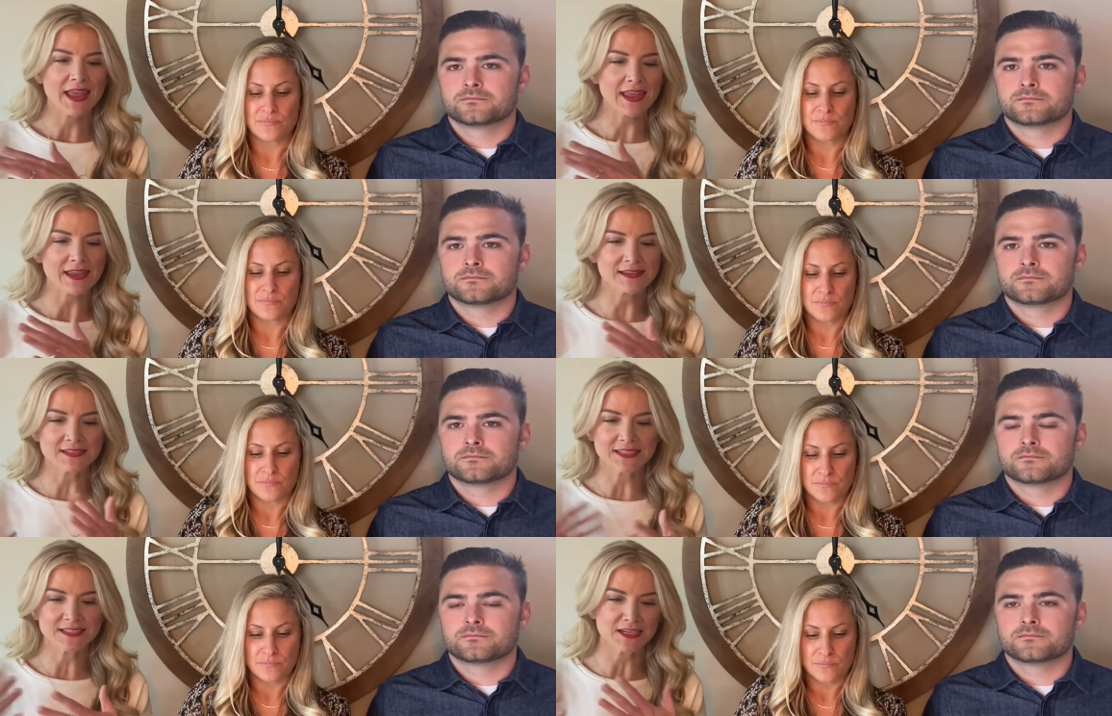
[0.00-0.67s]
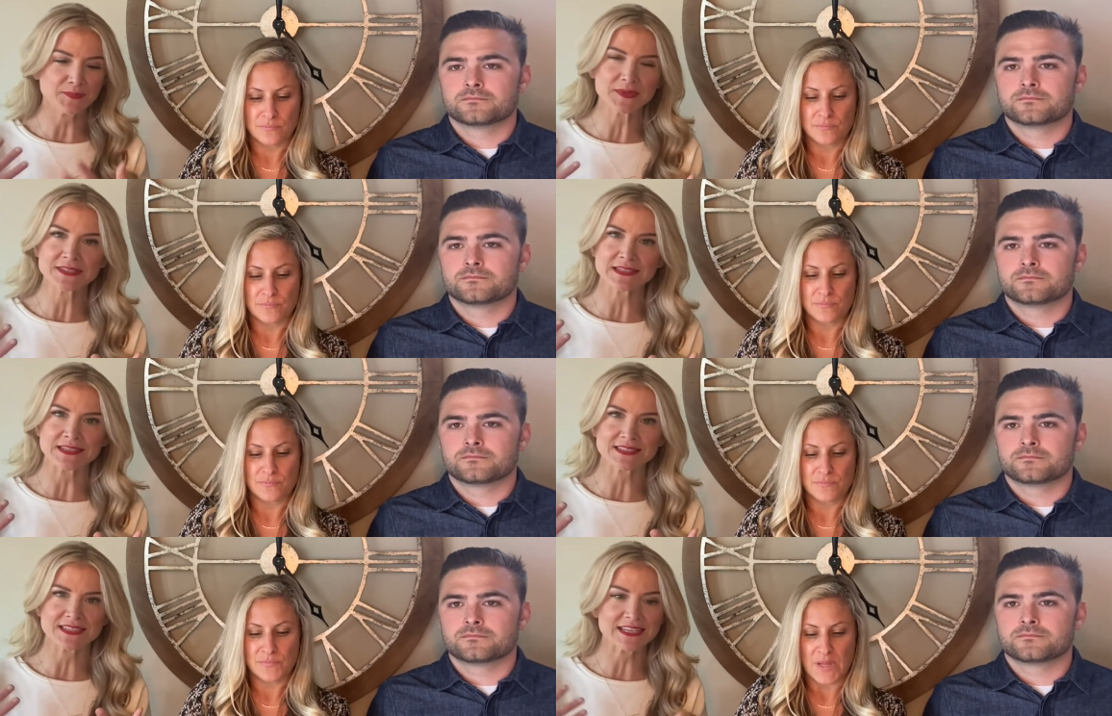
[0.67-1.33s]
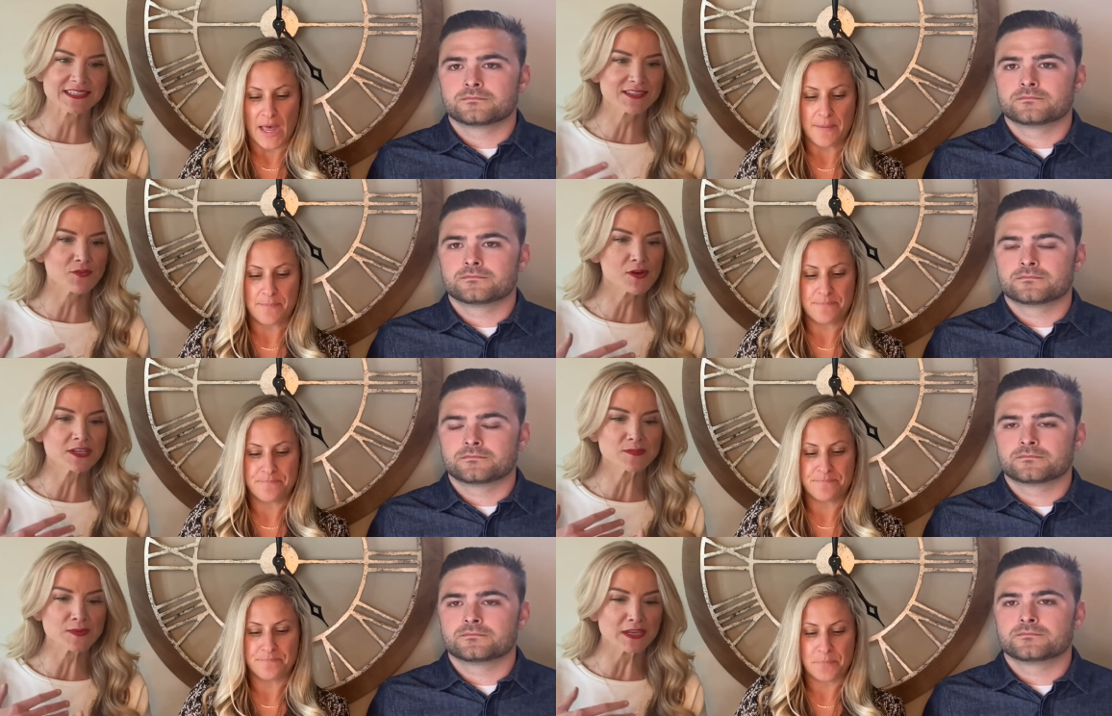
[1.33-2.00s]
Speaker 1: and conduct business. It's going
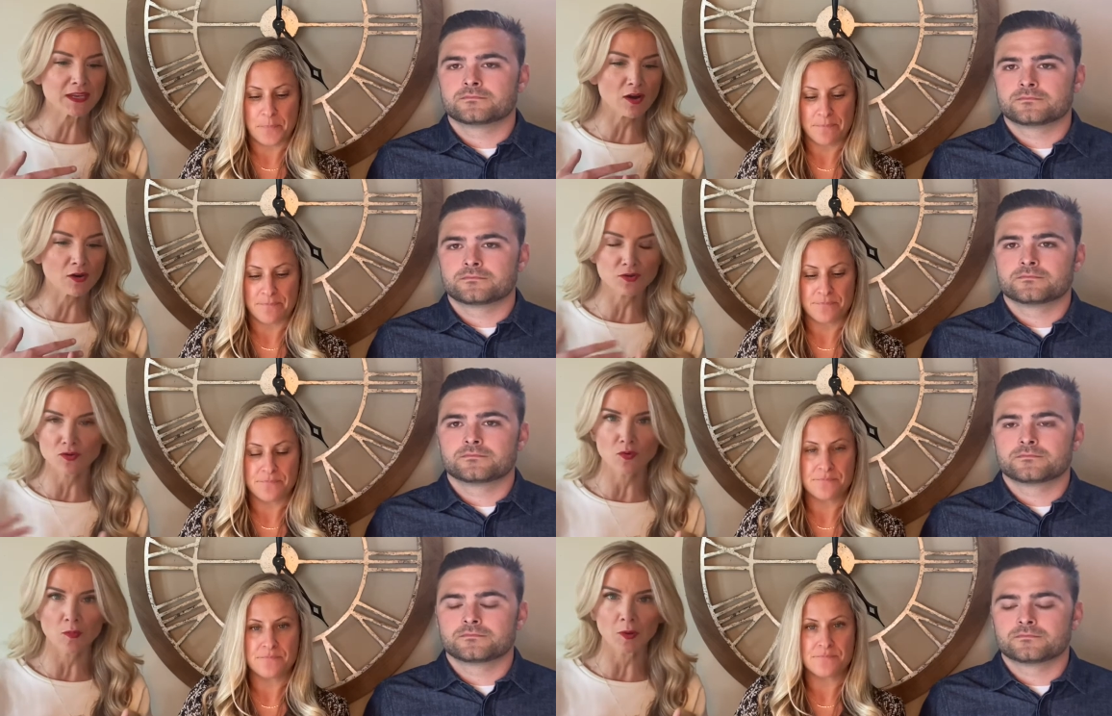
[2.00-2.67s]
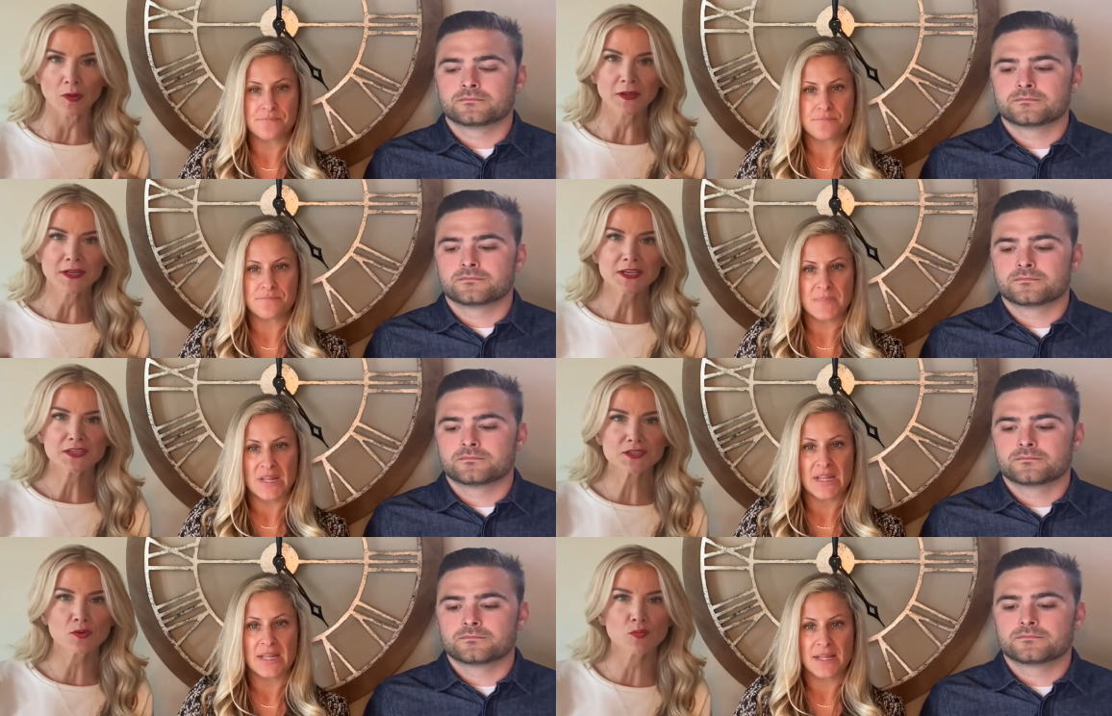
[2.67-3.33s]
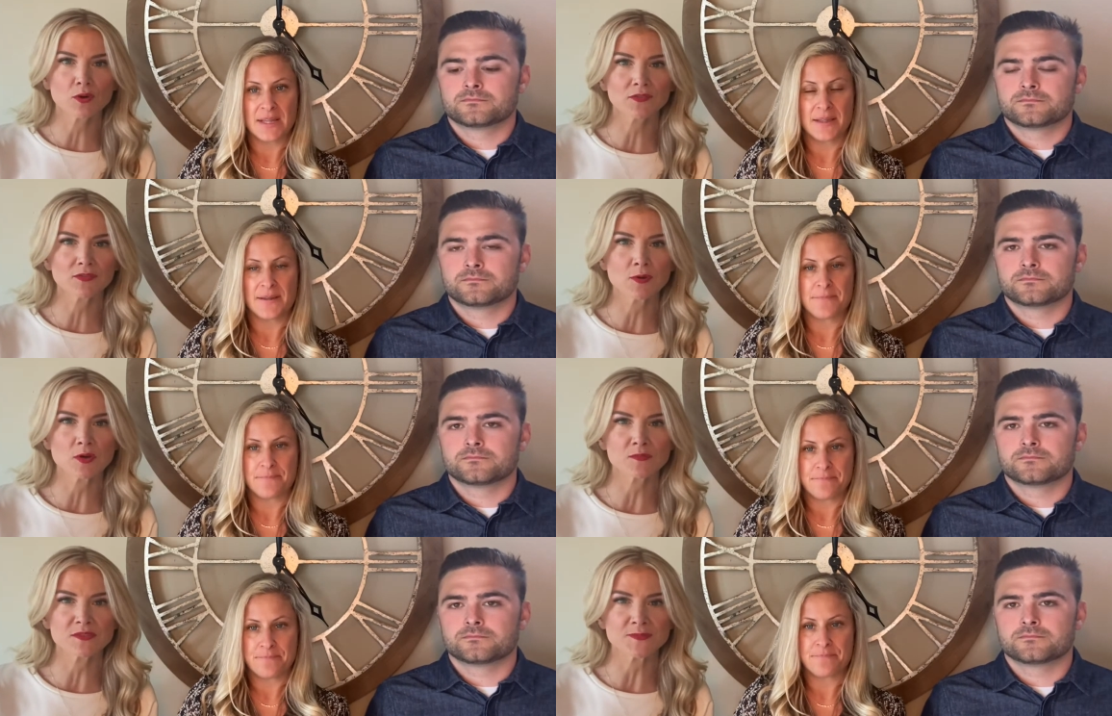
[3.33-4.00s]
to be our new normal. So work from
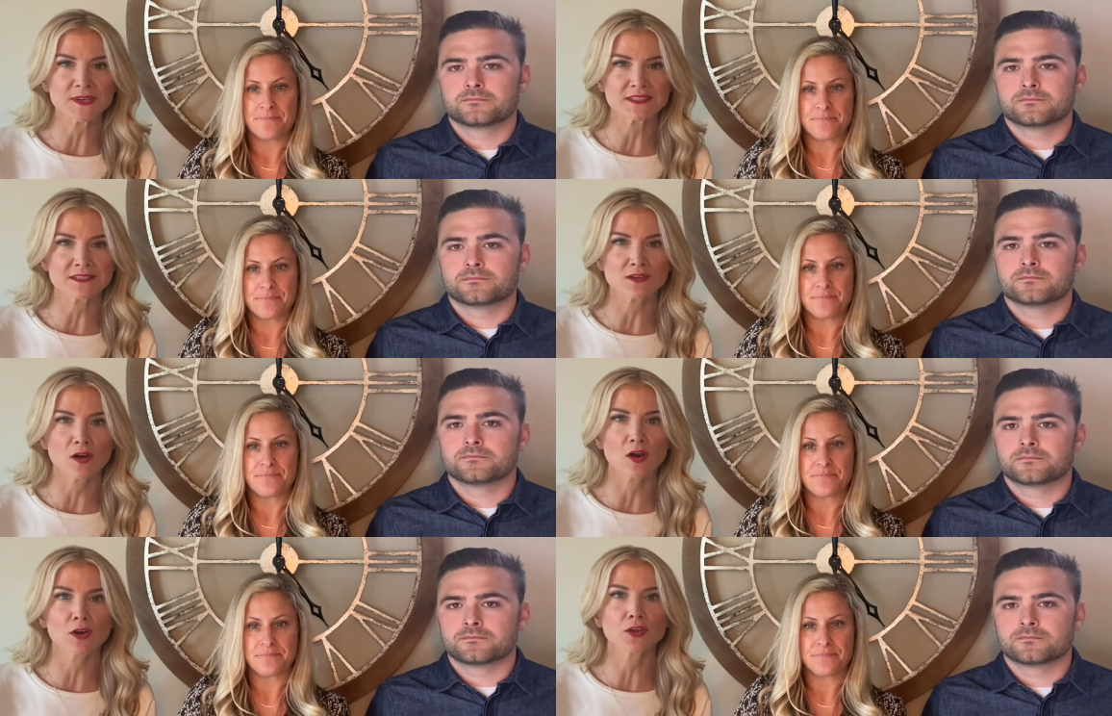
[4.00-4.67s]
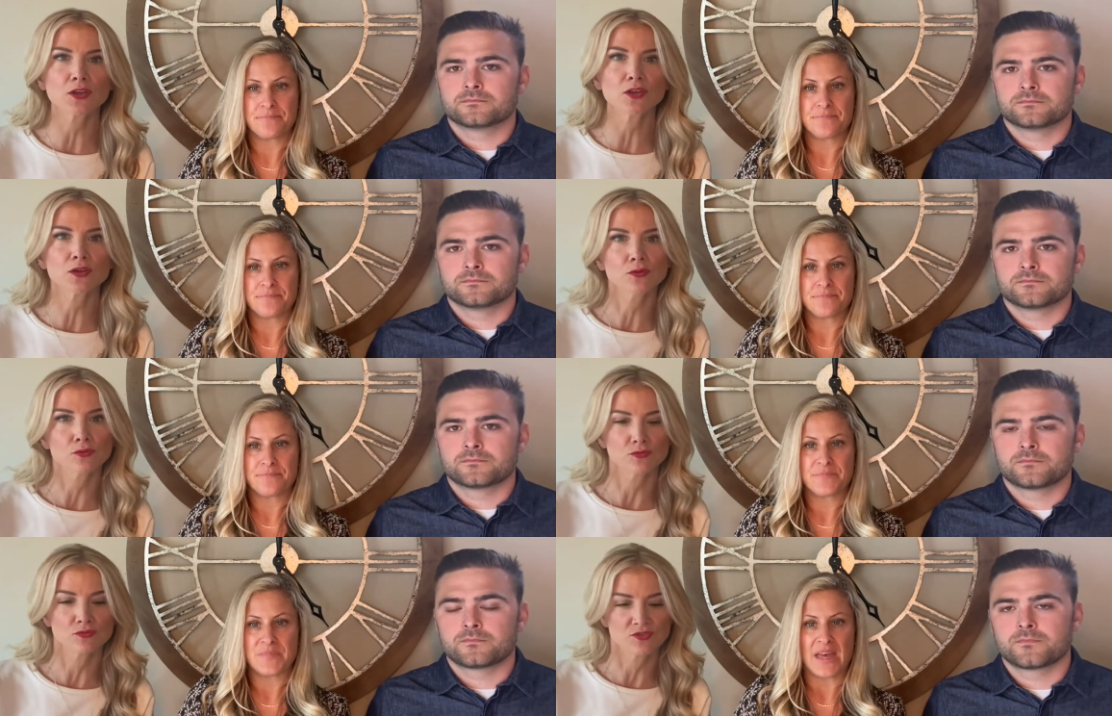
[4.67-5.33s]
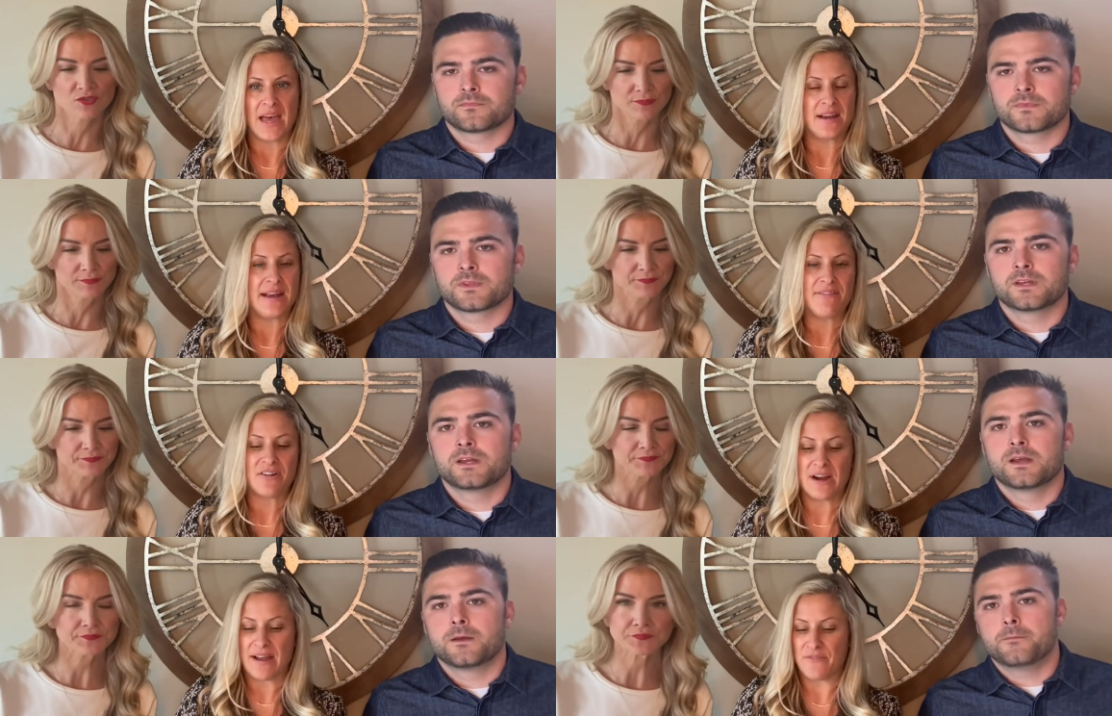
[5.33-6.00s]
home spaces are huge.
Speaker 2: Yeah,
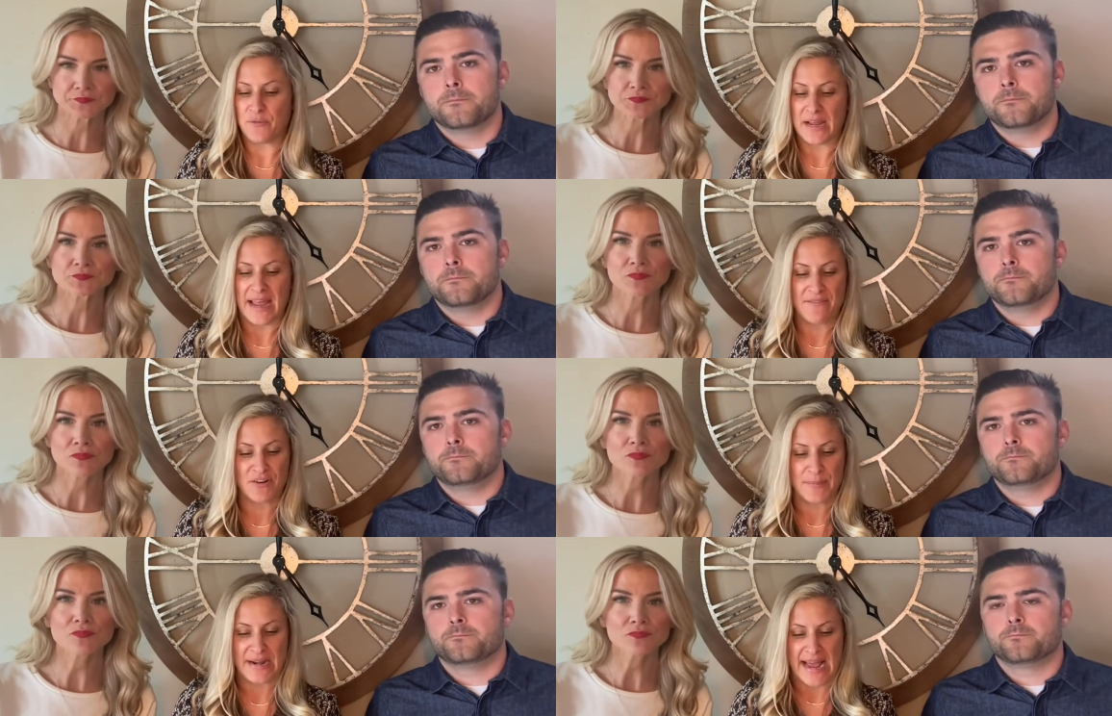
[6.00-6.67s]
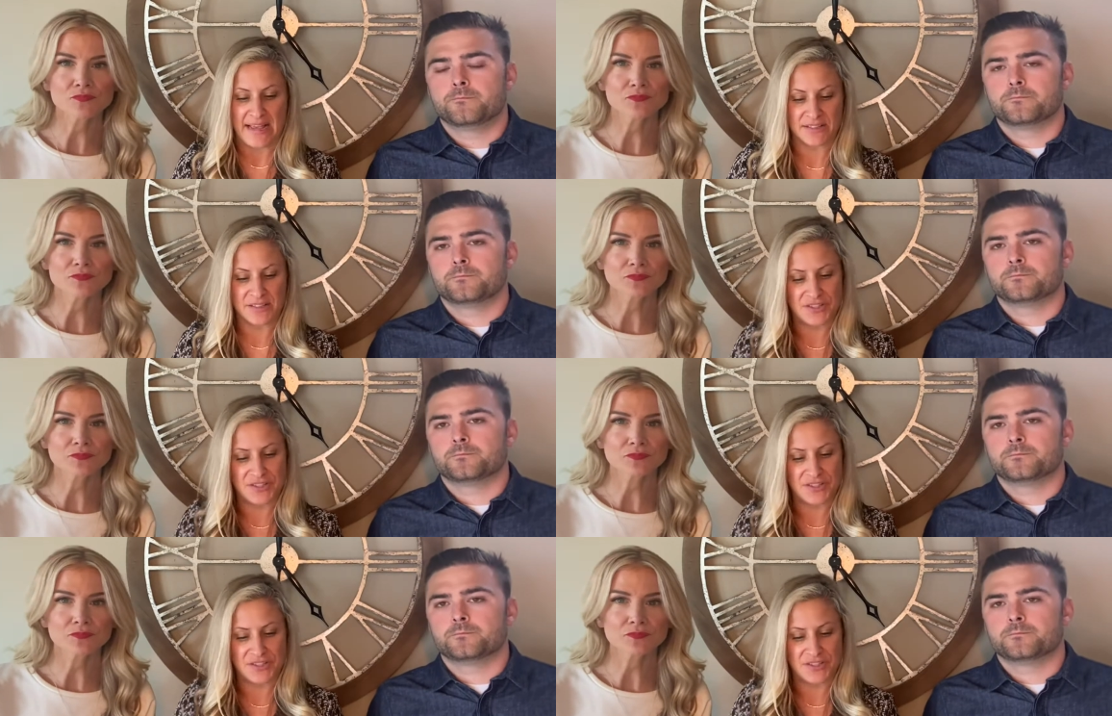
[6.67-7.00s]
never have we ever been asked